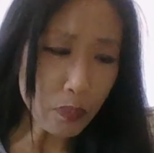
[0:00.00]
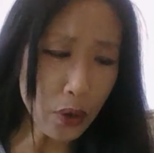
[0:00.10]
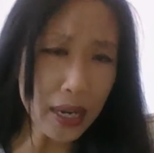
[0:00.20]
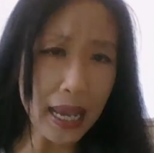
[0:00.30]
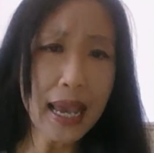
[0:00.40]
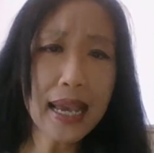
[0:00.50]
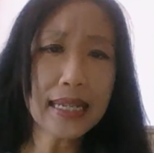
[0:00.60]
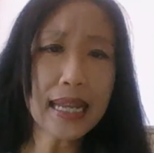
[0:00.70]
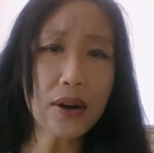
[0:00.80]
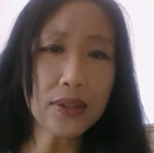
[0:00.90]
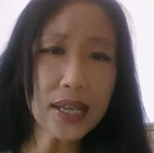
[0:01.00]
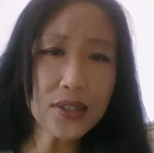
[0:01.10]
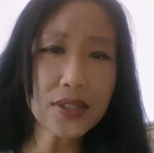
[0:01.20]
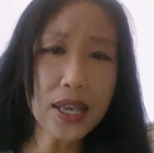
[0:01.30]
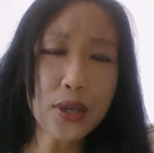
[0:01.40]
Okay, now
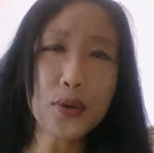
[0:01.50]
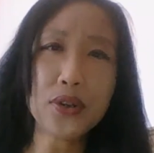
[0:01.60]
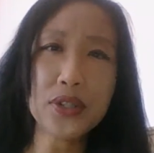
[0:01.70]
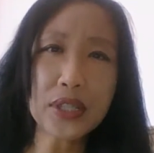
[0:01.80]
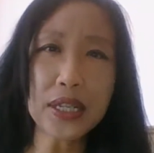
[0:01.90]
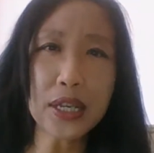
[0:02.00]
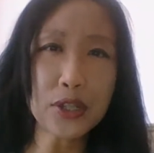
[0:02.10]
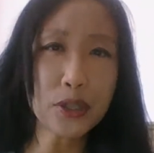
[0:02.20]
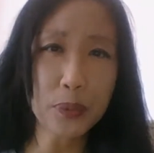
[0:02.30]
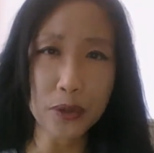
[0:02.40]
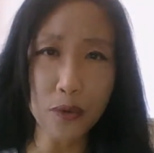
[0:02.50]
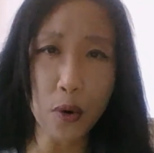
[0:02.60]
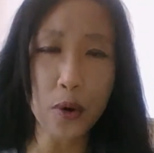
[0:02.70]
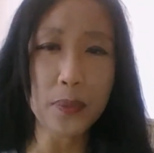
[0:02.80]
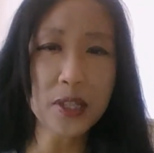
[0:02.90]
let's say you're seeking to
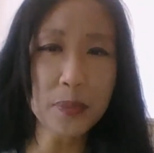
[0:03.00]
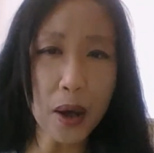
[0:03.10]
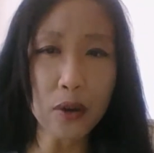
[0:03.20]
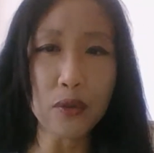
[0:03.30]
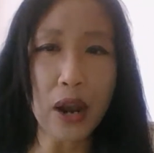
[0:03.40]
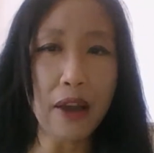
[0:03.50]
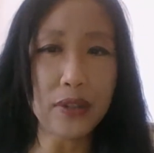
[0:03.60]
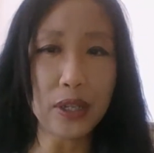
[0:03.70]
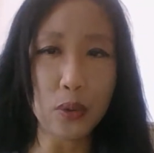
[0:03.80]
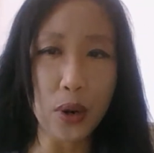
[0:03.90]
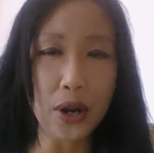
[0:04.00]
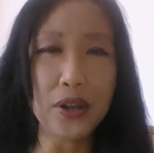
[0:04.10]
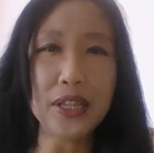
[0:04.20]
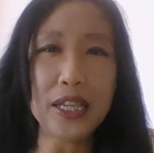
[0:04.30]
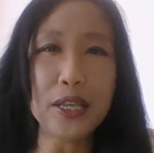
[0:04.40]
perform spellcrafting
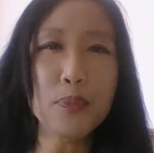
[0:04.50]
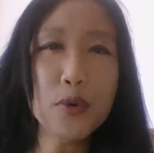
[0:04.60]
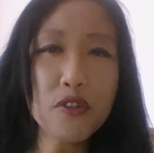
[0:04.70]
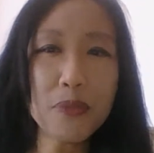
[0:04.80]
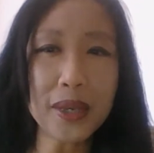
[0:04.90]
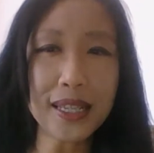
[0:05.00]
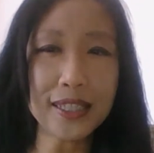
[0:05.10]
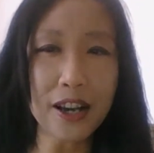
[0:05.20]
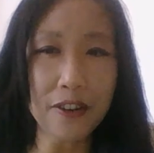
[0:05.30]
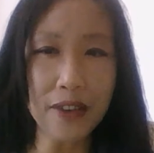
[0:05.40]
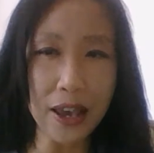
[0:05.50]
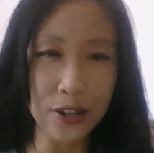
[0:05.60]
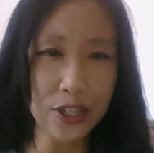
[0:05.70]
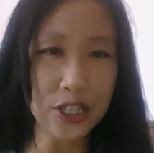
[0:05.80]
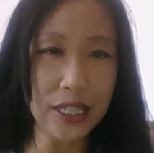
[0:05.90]
where the movement of
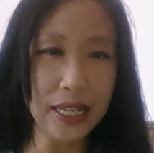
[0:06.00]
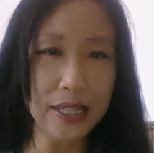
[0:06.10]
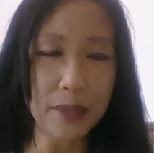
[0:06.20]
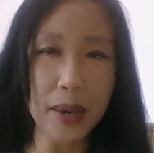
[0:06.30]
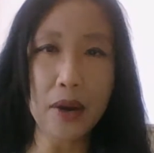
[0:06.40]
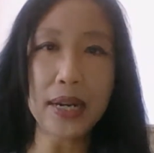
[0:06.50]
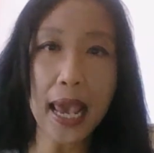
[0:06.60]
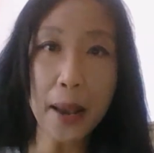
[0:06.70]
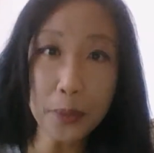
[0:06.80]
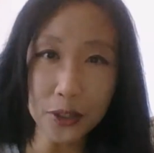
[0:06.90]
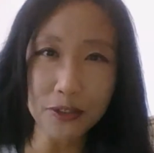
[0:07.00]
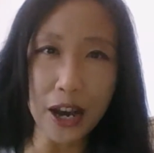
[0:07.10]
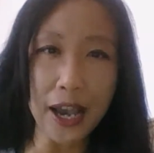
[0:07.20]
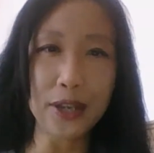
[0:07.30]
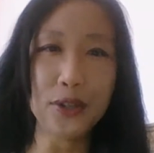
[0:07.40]
energy is about
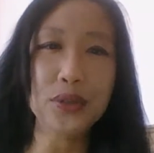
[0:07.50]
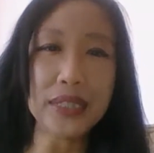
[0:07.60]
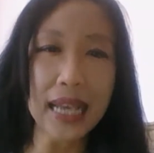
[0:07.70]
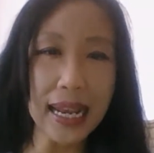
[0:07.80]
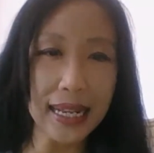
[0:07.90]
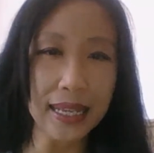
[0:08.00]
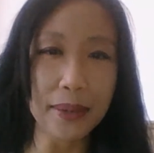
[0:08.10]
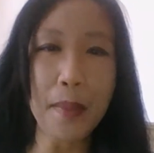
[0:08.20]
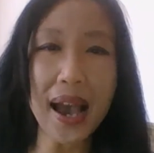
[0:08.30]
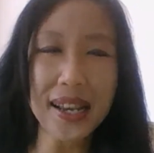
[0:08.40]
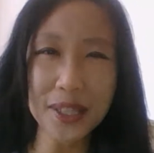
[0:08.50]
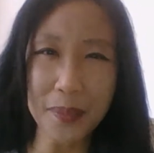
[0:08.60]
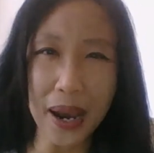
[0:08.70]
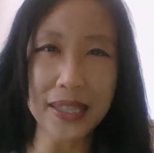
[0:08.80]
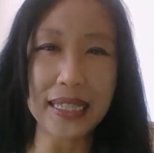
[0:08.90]
amplifying, creating,
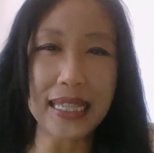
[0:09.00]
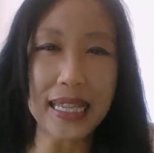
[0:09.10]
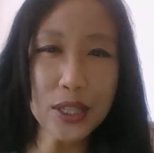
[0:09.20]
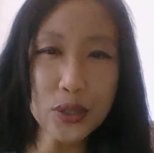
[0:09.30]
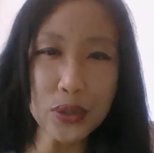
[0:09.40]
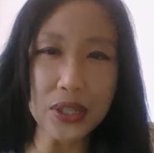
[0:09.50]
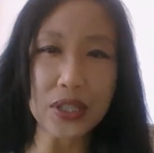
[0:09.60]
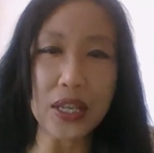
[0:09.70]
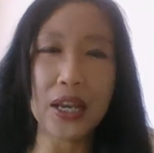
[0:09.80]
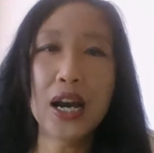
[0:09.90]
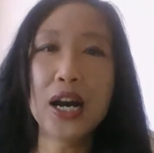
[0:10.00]
maximizing, increasing,